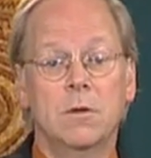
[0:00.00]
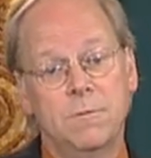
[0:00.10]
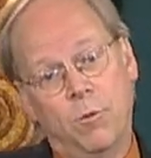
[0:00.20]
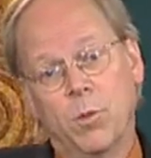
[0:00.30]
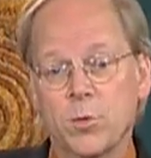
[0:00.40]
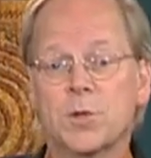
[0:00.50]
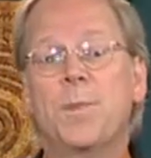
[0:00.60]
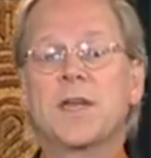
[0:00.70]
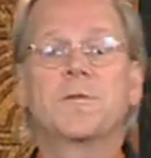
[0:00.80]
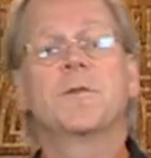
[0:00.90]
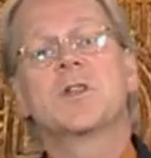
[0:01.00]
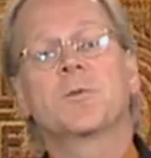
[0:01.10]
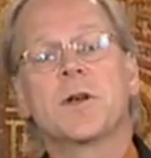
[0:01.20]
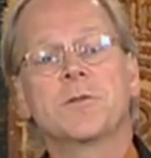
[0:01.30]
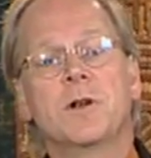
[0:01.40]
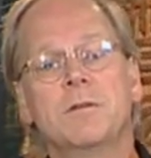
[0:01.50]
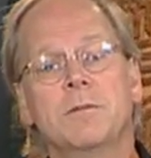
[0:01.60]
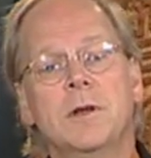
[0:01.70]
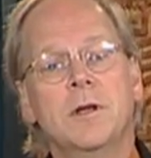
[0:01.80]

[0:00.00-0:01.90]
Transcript: Formal's best for this restaurant,